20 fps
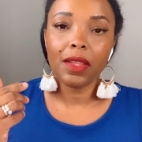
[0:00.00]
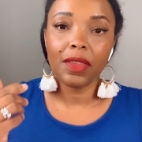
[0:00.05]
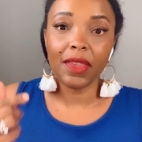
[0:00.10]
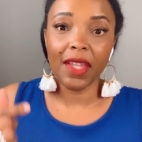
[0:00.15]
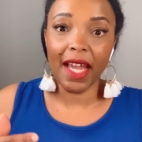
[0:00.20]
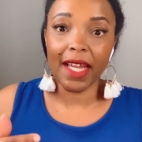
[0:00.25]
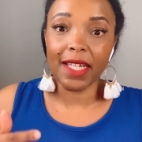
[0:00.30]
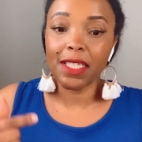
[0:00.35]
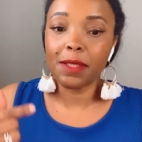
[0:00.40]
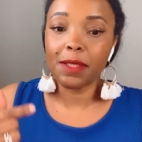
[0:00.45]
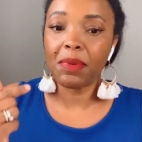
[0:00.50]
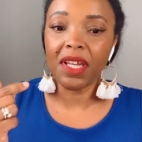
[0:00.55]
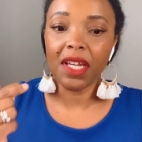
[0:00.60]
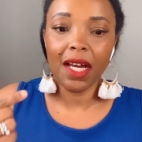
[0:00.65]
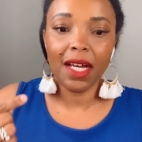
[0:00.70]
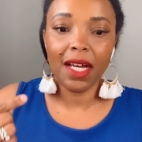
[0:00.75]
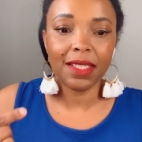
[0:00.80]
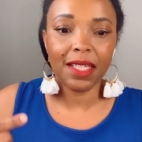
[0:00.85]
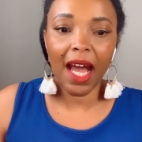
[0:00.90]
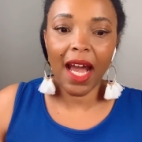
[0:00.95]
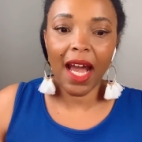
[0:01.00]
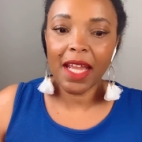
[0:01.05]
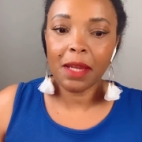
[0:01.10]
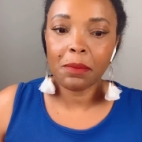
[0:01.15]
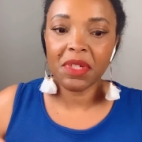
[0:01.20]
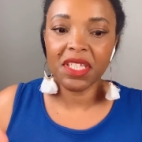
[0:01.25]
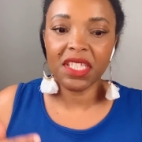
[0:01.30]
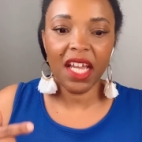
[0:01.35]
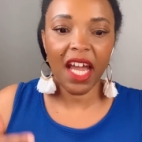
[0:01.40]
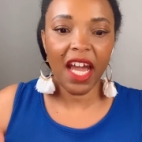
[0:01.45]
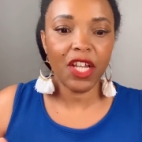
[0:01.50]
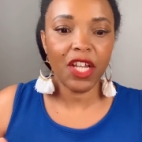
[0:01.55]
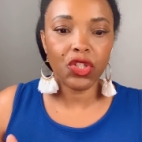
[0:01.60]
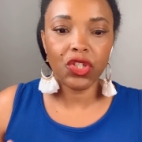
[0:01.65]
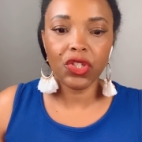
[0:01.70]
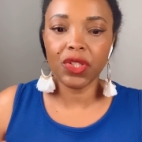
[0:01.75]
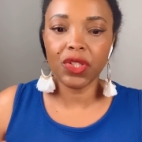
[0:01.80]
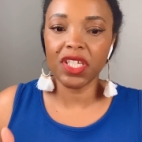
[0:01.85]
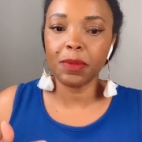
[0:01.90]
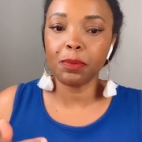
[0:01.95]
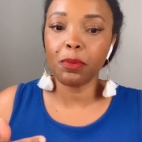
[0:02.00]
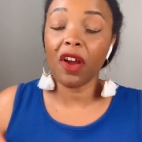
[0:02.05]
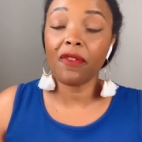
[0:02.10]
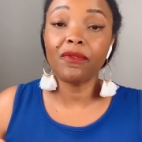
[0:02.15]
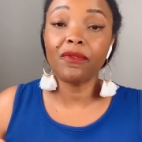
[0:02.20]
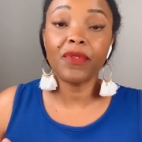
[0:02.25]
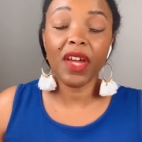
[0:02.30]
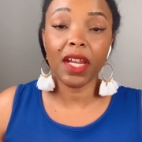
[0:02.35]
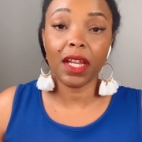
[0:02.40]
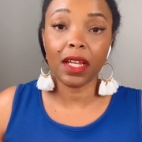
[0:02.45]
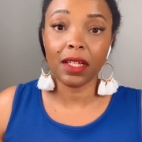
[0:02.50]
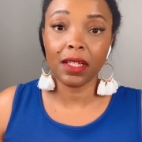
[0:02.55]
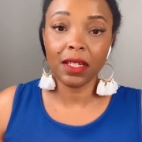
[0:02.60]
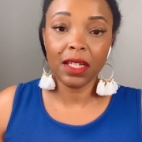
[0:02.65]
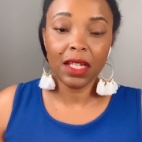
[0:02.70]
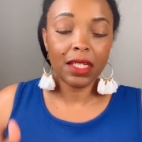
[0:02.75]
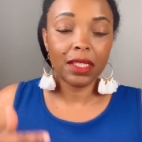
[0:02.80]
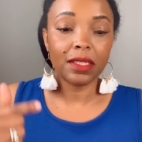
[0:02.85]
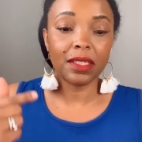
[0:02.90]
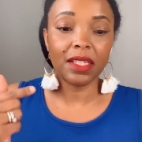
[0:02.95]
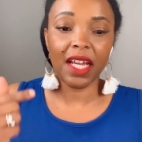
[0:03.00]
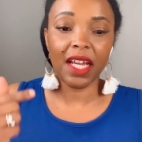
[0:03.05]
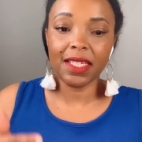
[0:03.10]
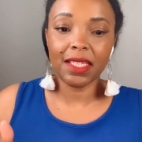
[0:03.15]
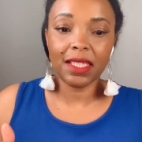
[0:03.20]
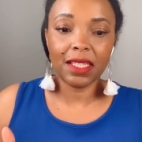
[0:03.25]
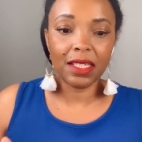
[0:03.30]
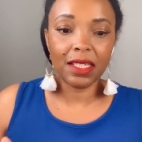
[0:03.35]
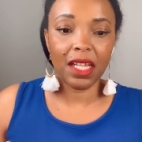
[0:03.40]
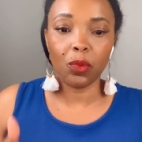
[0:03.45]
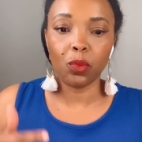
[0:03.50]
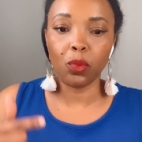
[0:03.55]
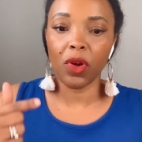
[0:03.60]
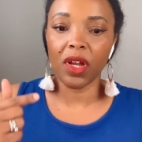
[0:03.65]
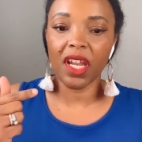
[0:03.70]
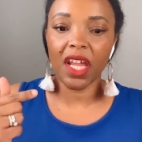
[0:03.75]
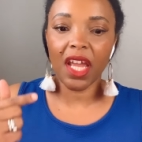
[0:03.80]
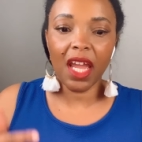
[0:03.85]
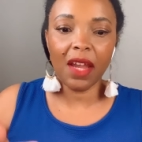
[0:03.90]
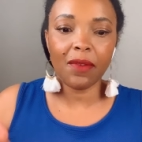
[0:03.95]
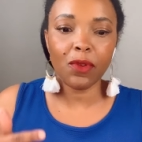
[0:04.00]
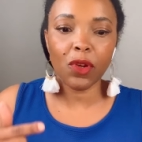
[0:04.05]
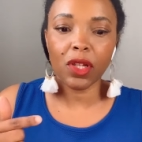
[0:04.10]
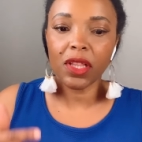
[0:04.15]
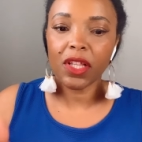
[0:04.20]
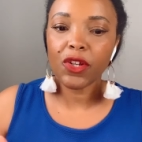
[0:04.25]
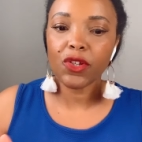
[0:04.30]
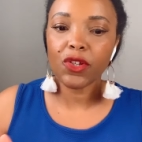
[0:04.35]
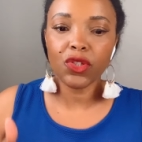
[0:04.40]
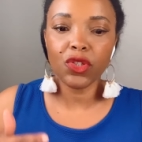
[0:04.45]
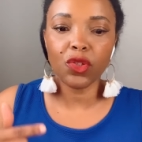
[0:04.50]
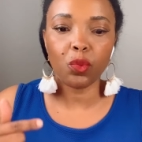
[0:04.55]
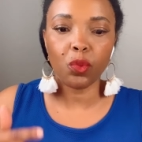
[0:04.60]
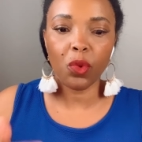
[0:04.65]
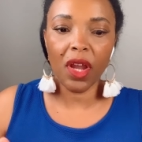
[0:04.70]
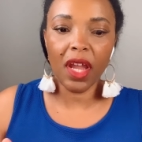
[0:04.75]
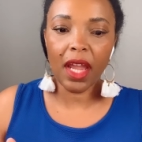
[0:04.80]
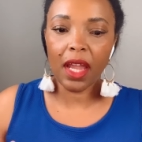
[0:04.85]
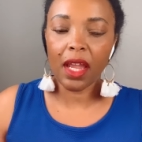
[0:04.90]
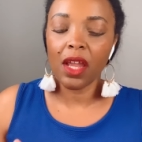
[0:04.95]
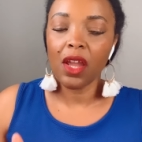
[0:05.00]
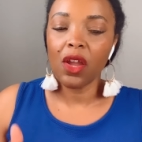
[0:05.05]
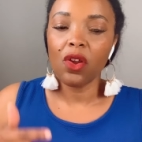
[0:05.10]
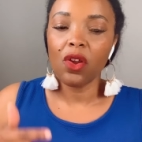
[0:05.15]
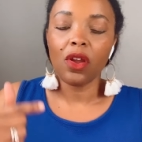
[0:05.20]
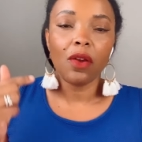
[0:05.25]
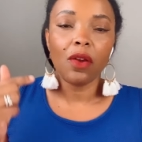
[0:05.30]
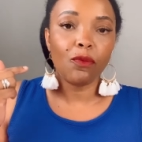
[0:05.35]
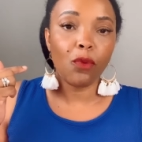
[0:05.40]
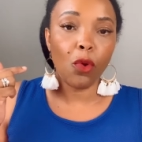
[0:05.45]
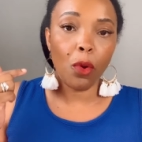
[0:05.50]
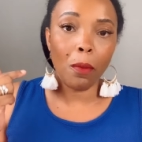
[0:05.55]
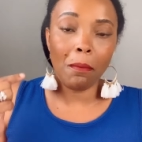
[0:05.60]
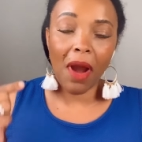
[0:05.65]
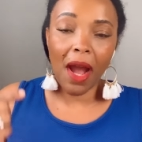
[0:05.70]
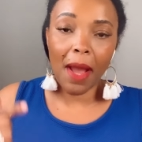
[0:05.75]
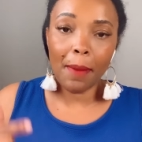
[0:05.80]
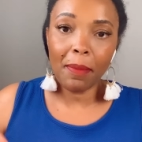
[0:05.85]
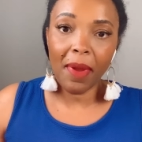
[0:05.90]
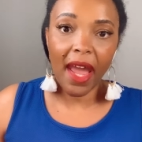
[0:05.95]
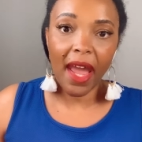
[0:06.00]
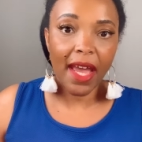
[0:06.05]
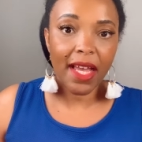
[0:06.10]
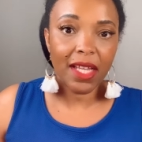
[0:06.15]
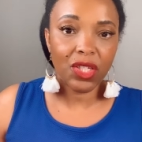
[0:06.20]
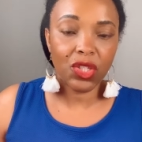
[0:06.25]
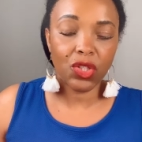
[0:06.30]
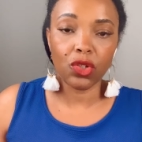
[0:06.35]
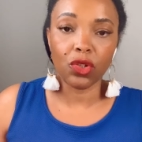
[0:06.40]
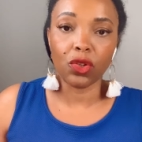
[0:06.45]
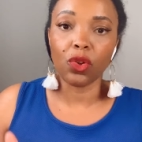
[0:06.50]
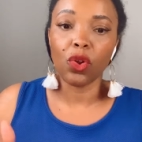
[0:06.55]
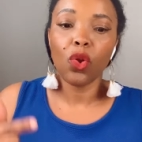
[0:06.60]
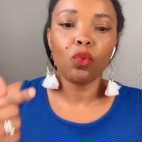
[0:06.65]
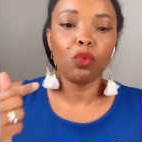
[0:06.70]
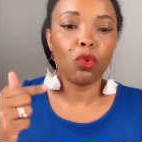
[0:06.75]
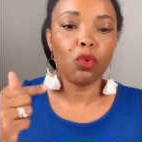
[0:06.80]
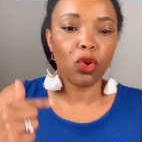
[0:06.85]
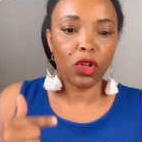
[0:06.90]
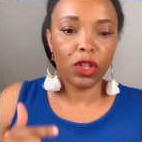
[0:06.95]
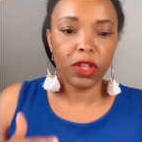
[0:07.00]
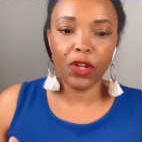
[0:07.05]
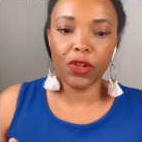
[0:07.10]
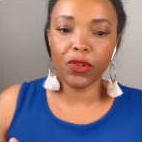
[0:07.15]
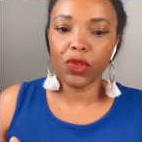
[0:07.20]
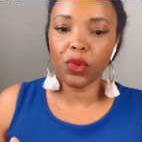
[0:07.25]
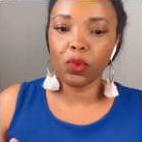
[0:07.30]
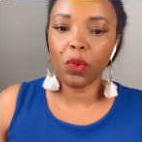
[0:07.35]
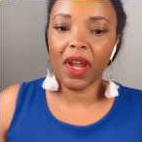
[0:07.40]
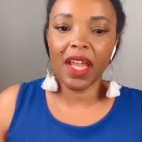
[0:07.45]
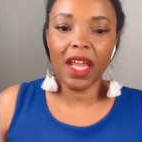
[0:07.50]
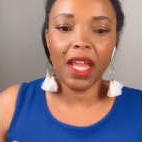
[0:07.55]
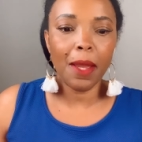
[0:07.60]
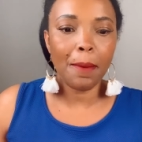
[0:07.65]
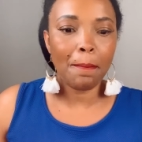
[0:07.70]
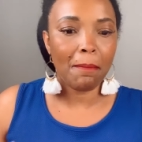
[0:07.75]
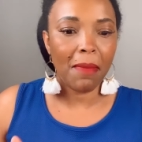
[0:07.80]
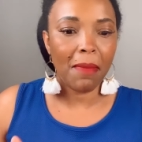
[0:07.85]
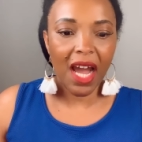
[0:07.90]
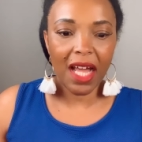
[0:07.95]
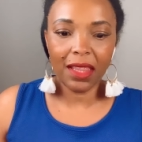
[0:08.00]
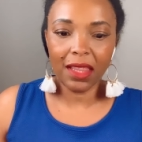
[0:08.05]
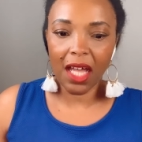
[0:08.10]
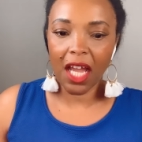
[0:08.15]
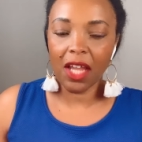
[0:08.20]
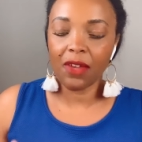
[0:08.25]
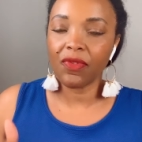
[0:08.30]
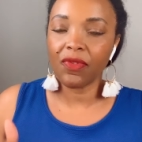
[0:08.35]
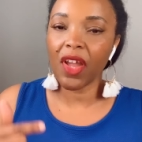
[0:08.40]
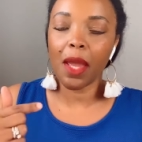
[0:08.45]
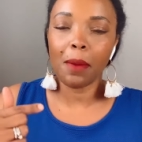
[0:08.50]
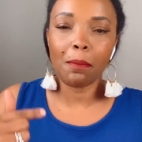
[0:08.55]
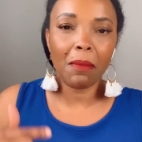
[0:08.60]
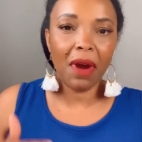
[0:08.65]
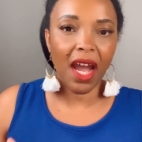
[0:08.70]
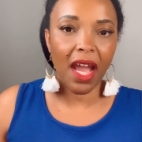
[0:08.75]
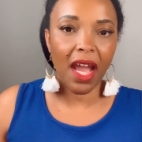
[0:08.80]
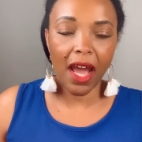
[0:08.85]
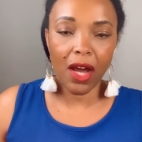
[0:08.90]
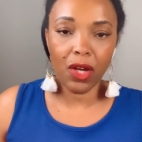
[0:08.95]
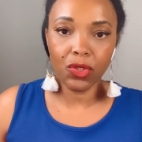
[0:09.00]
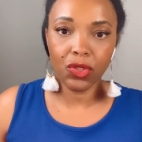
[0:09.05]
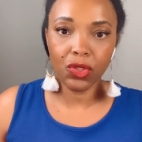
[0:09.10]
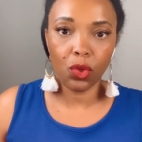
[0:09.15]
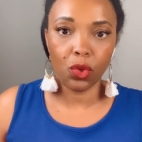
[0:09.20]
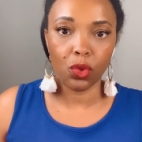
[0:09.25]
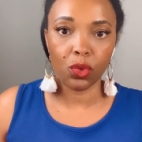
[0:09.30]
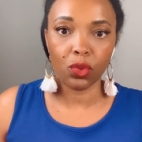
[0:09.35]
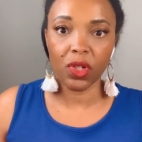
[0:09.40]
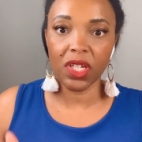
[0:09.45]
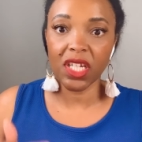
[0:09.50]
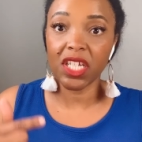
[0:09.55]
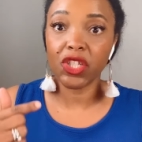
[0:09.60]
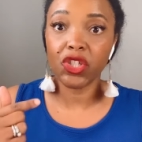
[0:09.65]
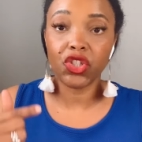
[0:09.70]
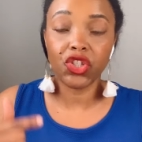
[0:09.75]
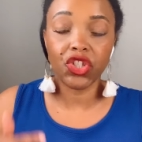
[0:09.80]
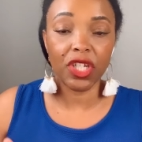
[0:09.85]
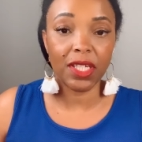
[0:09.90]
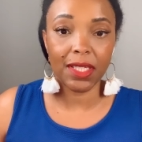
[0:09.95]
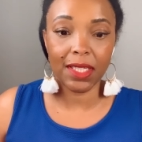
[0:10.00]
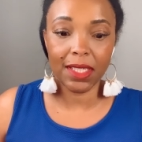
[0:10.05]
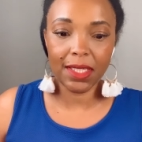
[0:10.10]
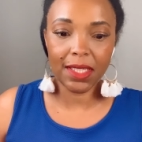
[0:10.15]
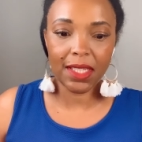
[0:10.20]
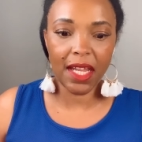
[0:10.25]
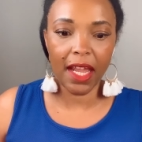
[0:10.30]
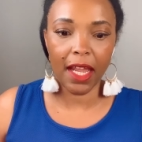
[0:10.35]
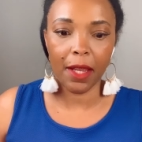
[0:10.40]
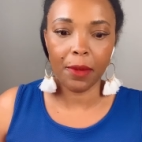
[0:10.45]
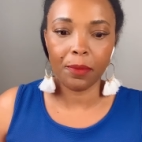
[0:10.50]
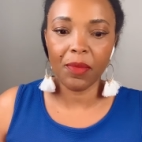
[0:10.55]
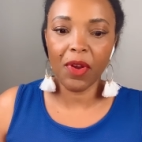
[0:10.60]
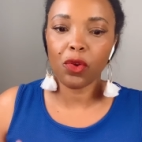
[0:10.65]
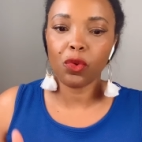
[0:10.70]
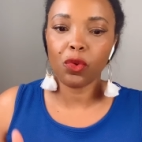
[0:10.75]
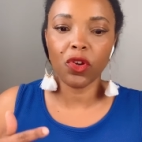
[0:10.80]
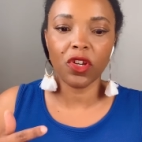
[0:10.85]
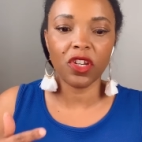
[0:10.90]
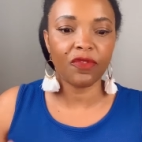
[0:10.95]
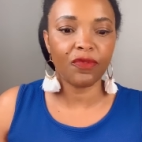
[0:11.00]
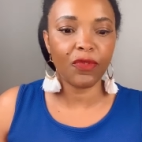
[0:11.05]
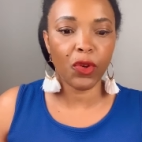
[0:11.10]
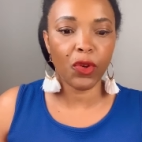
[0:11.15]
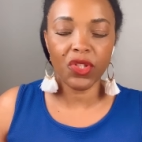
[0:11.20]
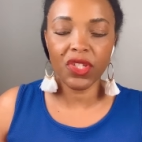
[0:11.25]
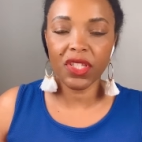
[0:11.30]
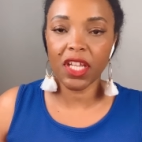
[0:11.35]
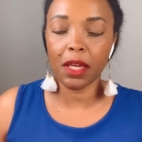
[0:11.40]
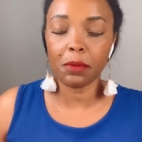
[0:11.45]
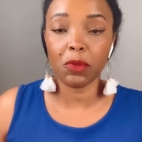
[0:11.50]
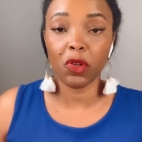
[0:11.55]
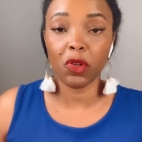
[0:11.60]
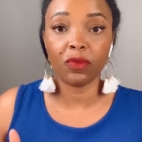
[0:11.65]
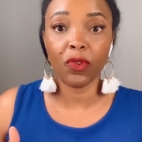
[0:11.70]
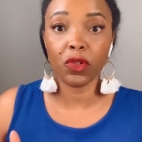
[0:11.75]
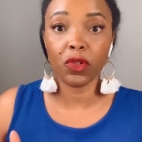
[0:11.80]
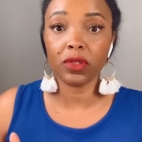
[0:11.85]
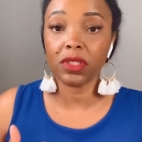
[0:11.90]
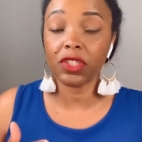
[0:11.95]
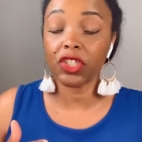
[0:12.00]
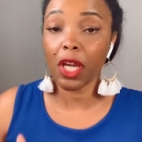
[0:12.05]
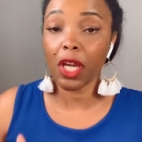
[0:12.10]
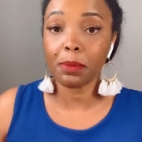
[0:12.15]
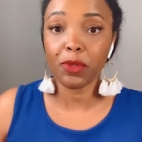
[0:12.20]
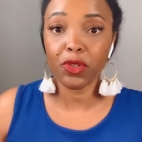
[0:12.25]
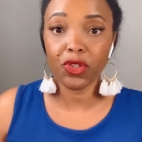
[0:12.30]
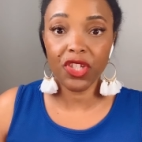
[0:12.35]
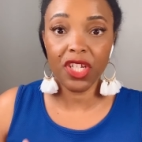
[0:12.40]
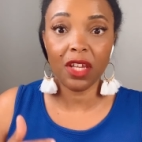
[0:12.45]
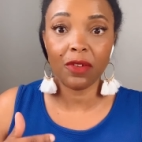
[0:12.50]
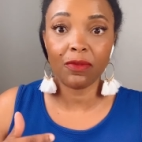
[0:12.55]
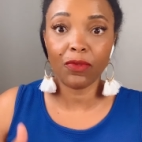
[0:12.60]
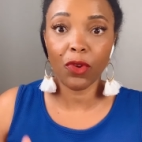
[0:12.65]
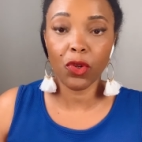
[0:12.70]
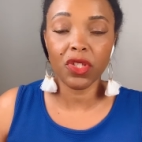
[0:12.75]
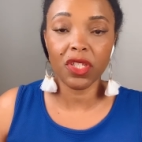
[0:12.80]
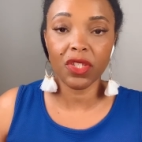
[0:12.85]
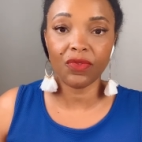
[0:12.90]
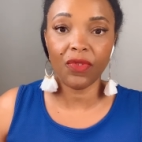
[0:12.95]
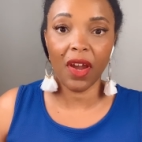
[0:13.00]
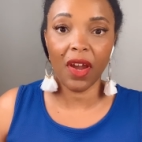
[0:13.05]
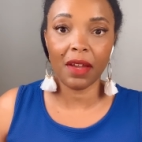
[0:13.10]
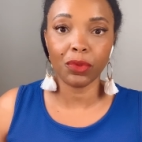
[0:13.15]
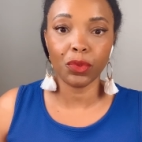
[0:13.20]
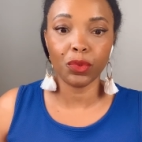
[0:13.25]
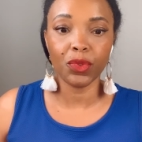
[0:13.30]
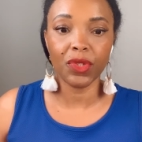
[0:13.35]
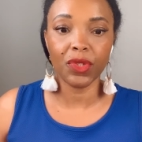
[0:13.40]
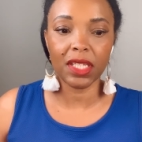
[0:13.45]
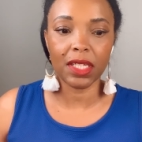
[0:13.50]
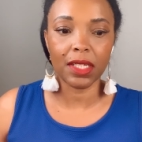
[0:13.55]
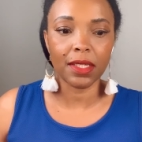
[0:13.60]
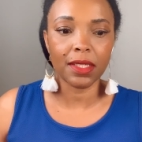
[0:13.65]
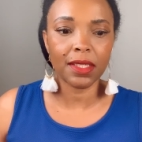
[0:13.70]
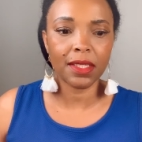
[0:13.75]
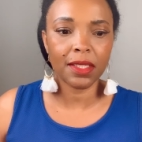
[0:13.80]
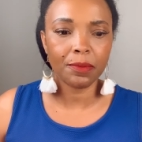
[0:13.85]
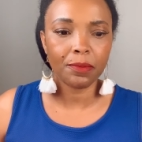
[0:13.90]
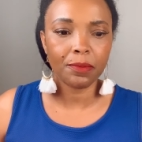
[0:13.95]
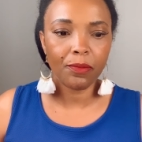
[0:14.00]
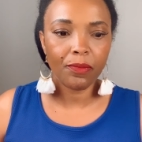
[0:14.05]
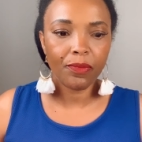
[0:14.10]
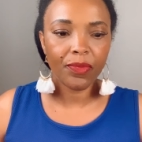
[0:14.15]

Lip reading: Next, because I am attached to this prophetic destiny, whatever clears the way for my pastor will clear the way in my life and my household in Jesus' name, according to 1 Samuel chapter 10, verses 5 through 6.